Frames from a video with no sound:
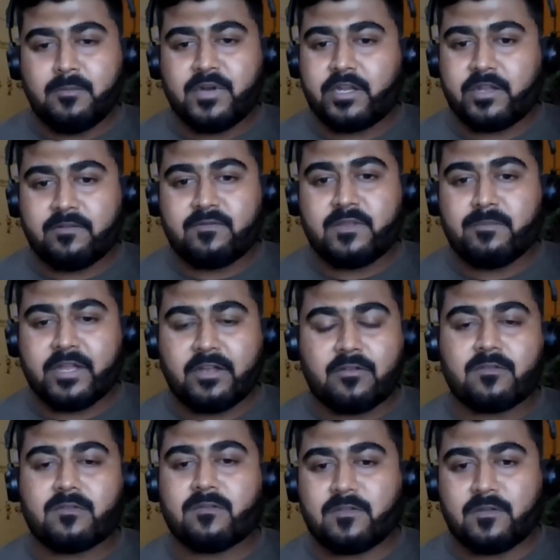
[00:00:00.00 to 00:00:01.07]
but if the
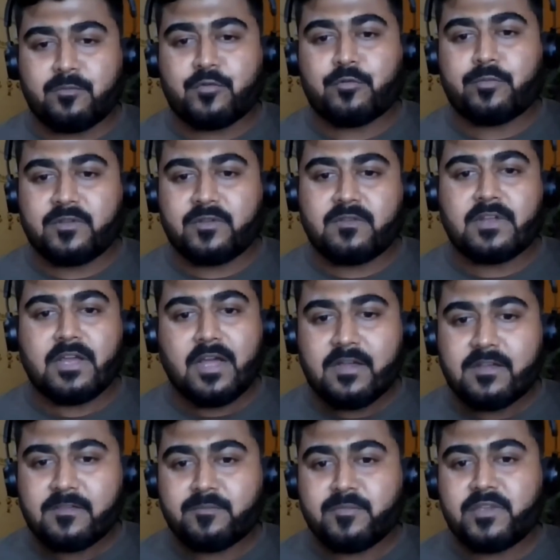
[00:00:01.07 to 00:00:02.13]
microsoft support person
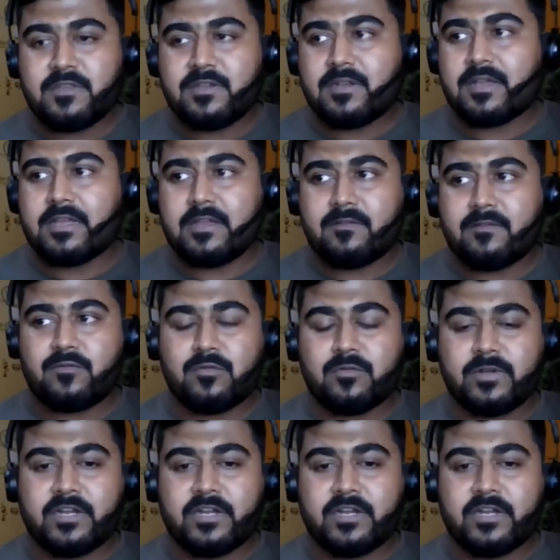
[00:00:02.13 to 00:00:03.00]
asks me then i have to